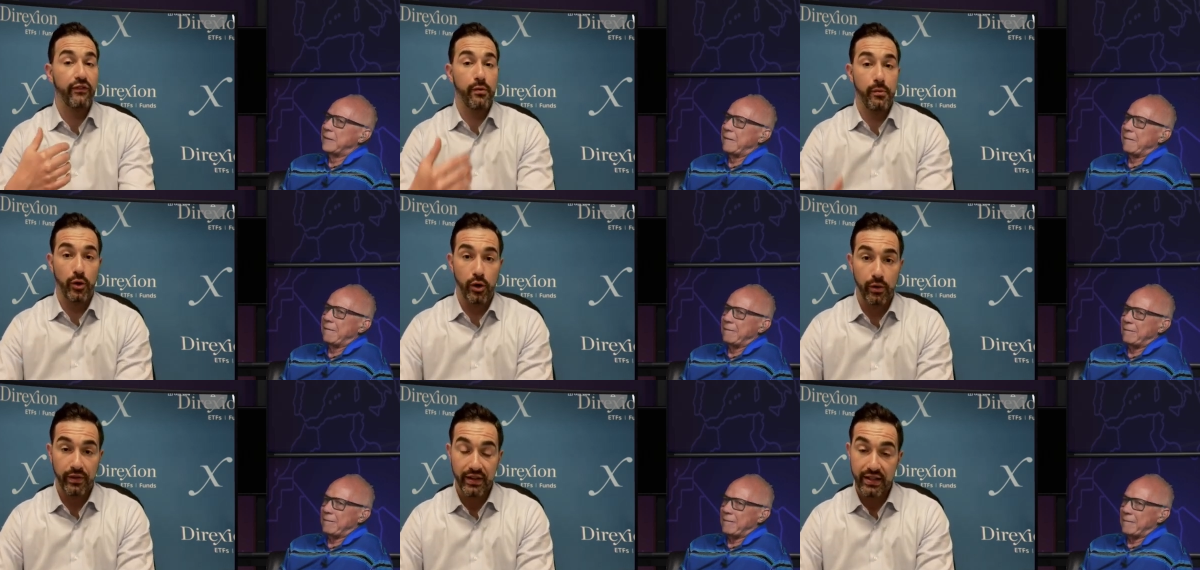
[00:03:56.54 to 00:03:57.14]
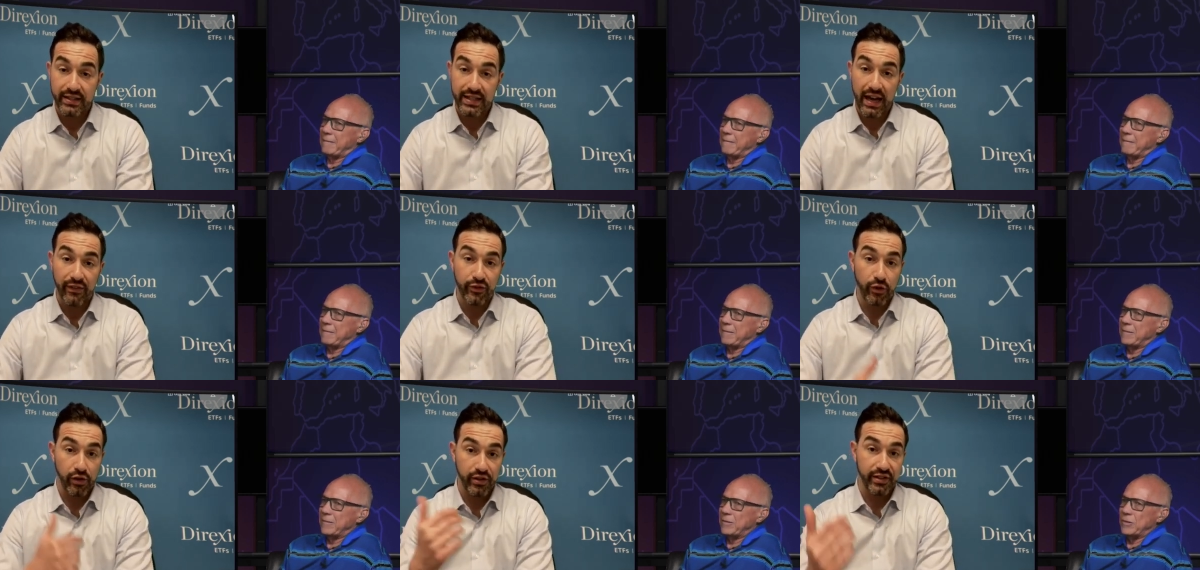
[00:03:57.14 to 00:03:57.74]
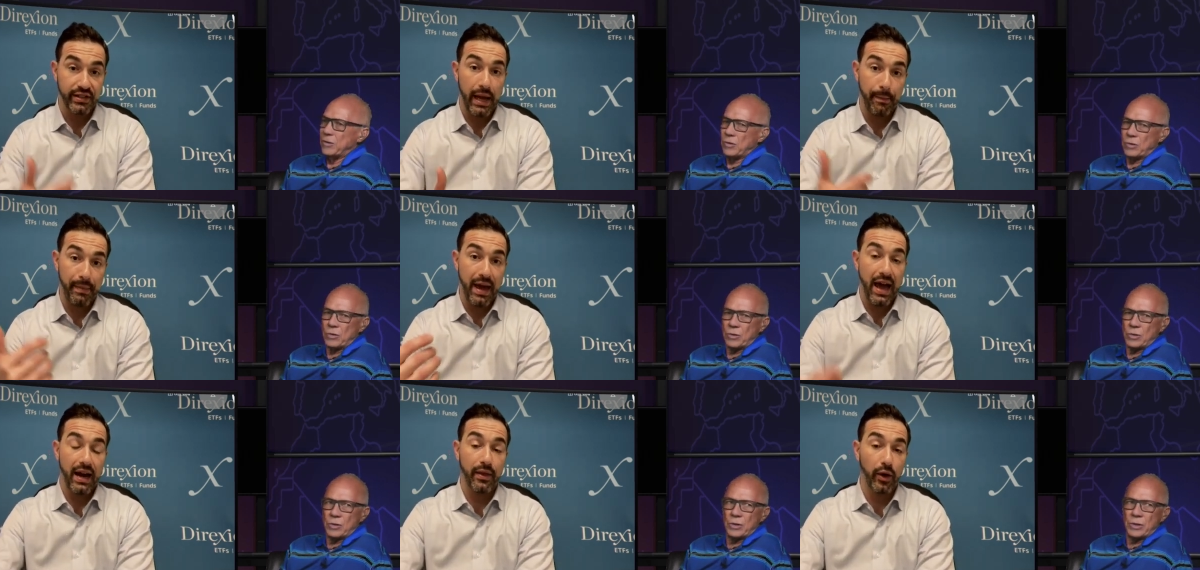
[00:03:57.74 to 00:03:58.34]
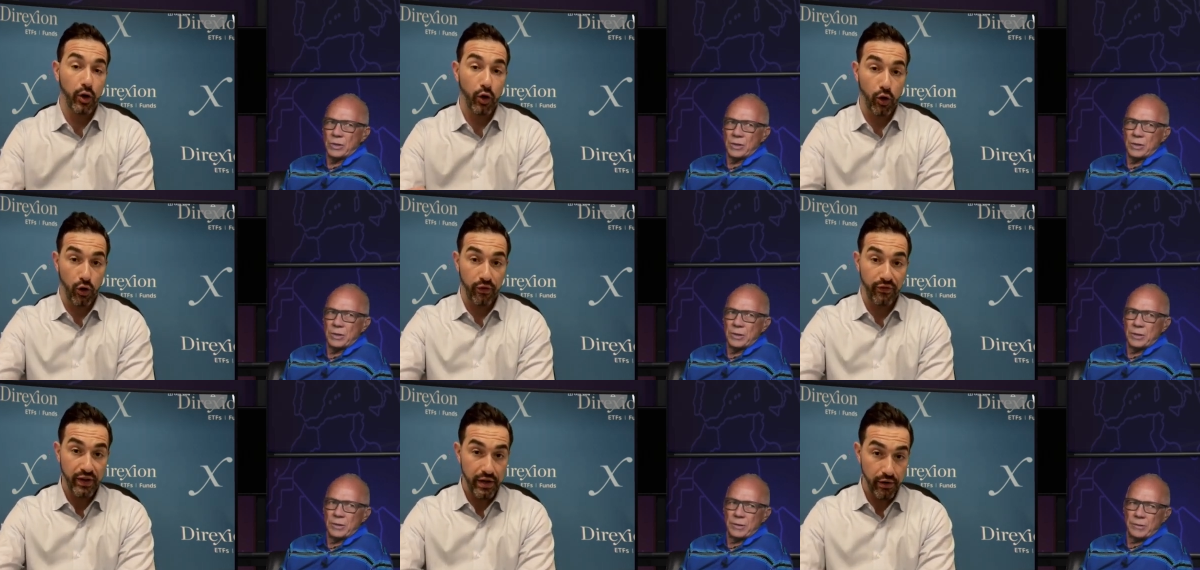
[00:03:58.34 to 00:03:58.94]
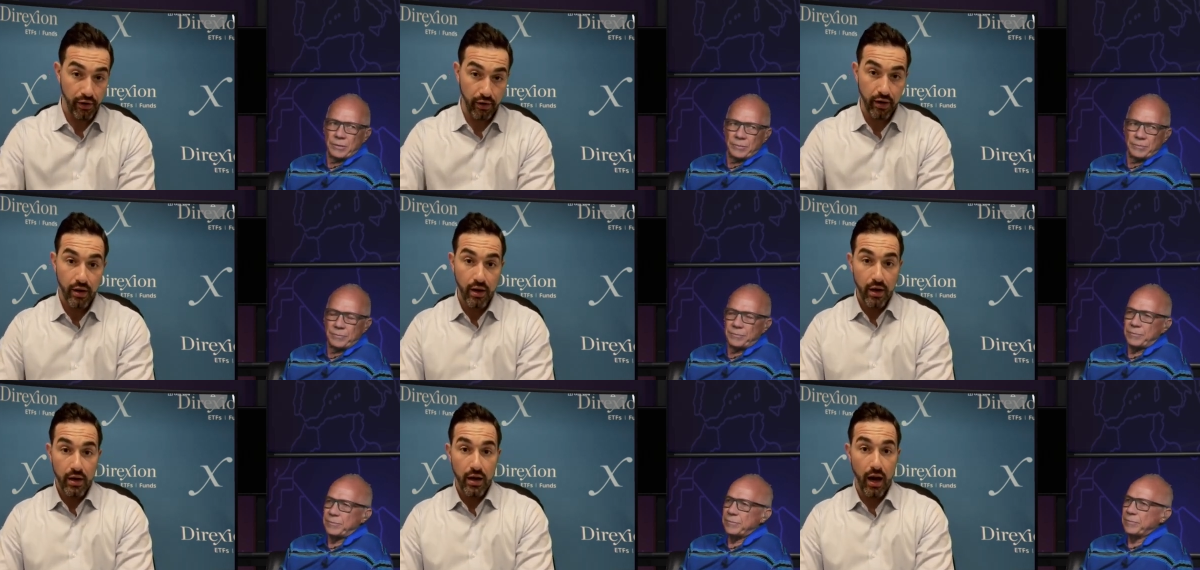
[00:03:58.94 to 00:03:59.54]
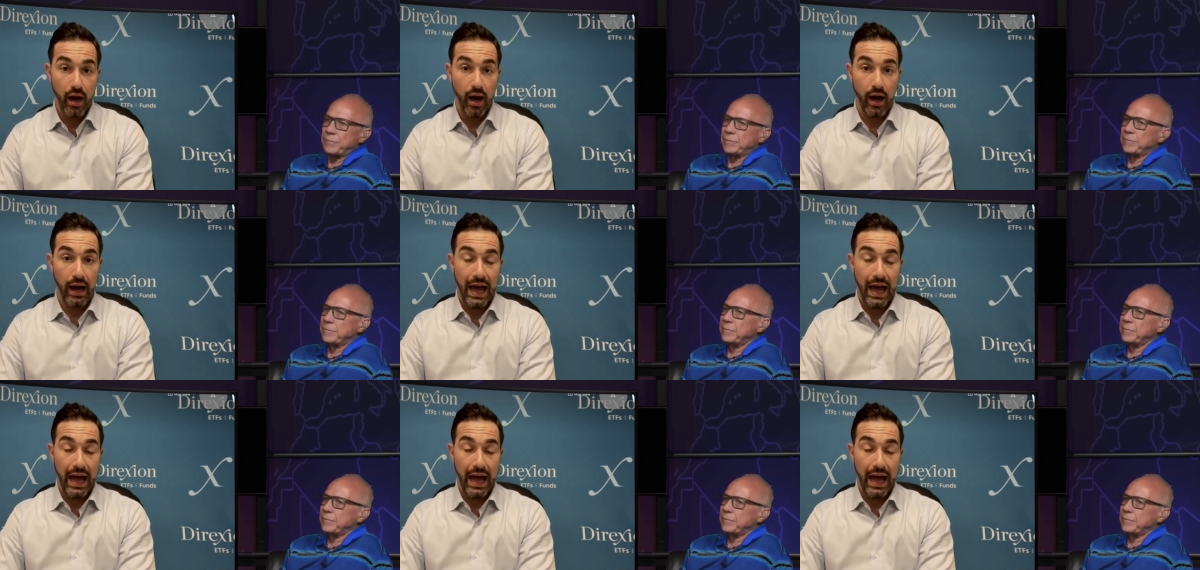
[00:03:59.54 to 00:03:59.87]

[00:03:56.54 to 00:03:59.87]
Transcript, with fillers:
Speaker 1: familiar with E T Fs, are a step ahead of the curve here. Uh,